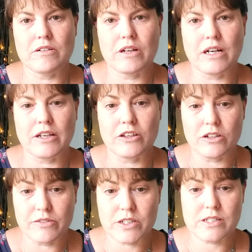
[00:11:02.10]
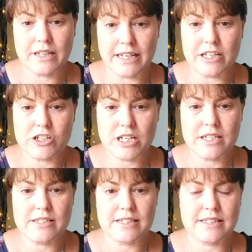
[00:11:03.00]
uh, universal
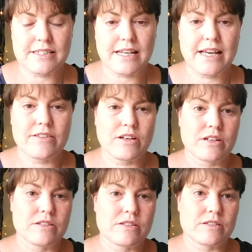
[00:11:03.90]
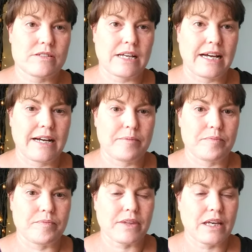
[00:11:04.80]
energies, as I say, those
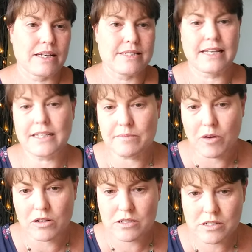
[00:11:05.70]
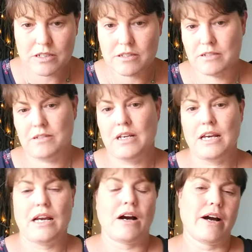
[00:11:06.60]
um, ascended masters.
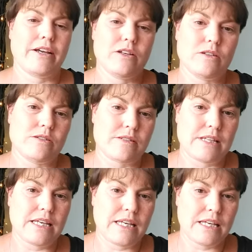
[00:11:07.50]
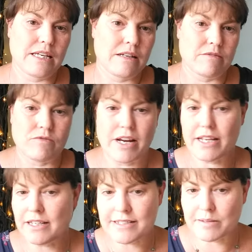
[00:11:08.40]
I use the
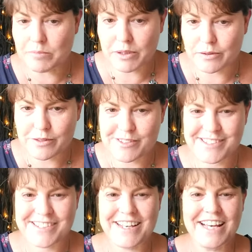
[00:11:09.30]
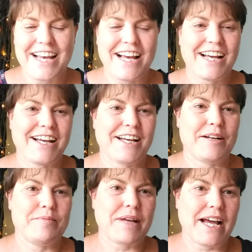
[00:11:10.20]
Reiki symbols
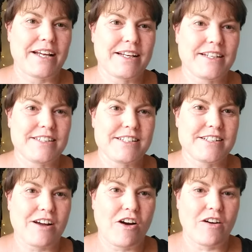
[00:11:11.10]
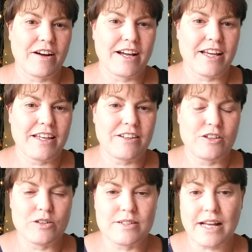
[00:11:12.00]
um, and I
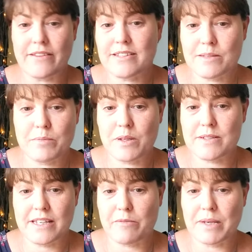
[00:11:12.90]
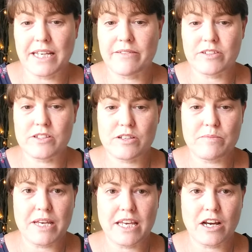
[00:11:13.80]
use other symbols that have been given to
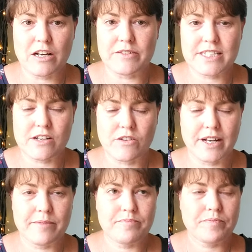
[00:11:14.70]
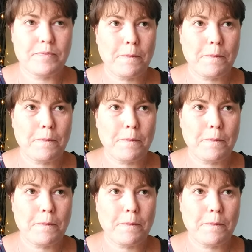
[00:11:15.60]
me over time.